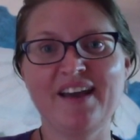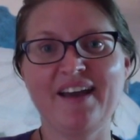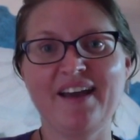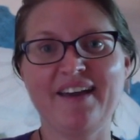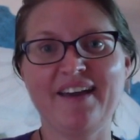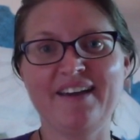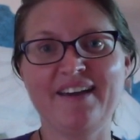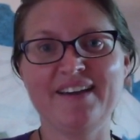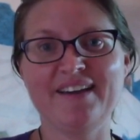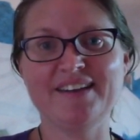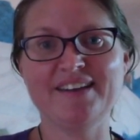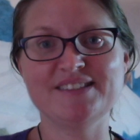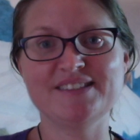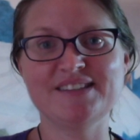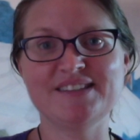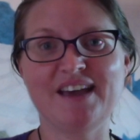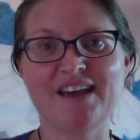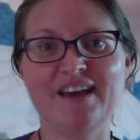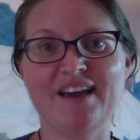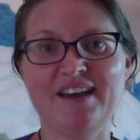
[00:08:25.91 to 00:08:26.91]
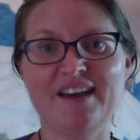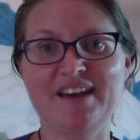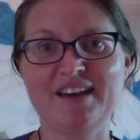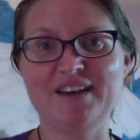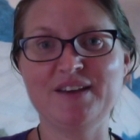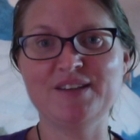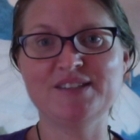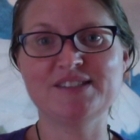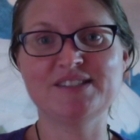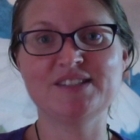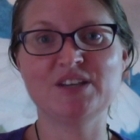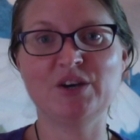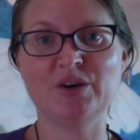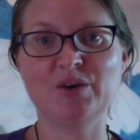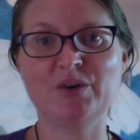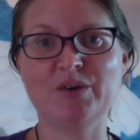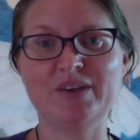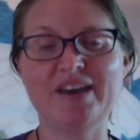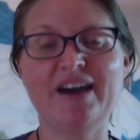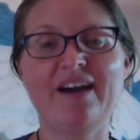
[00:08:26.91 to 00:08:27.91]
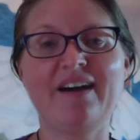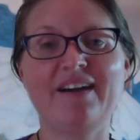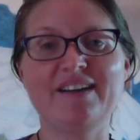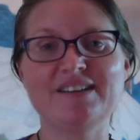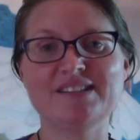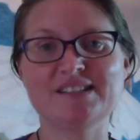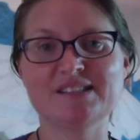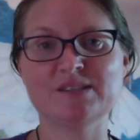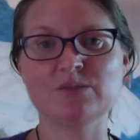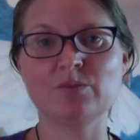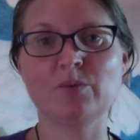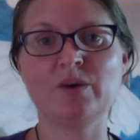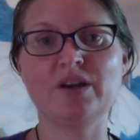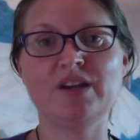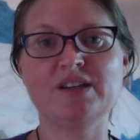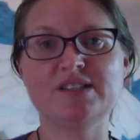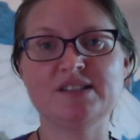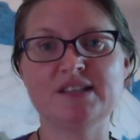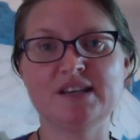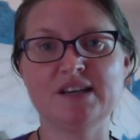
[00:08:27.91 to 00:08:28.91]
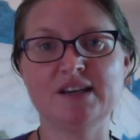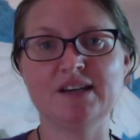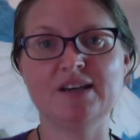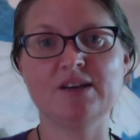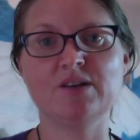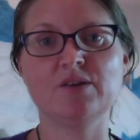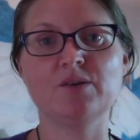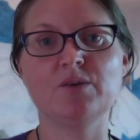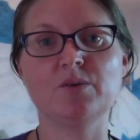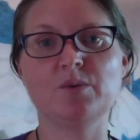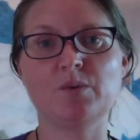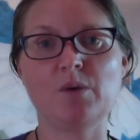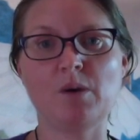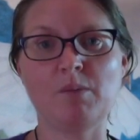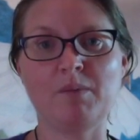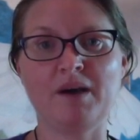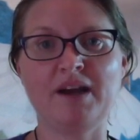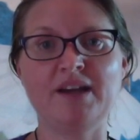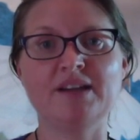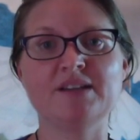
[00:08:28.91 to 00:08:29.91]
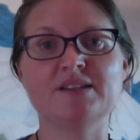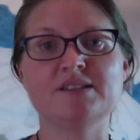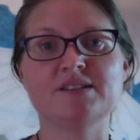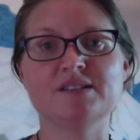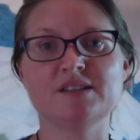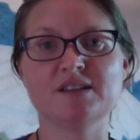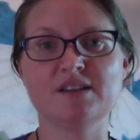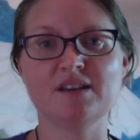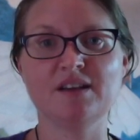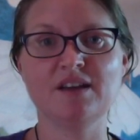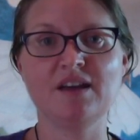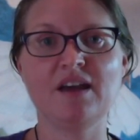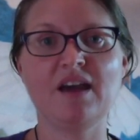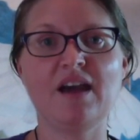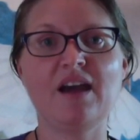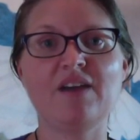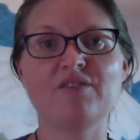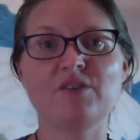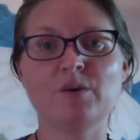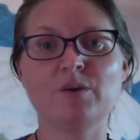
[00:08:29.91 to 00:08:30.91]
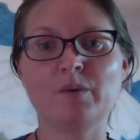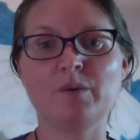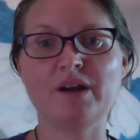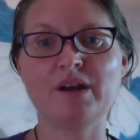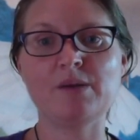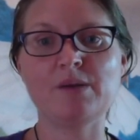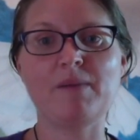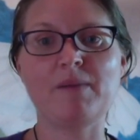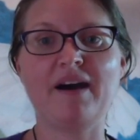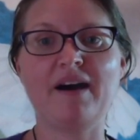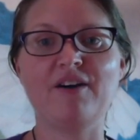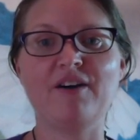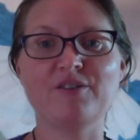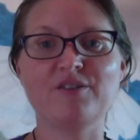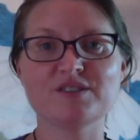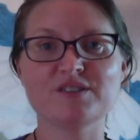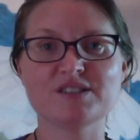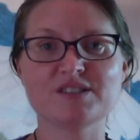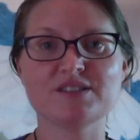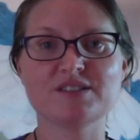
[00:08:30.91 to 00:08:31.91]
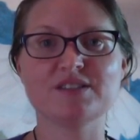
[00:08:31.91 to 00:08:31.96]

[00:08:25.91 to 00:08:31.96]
And so, yeah, I just wanted to remind everyone about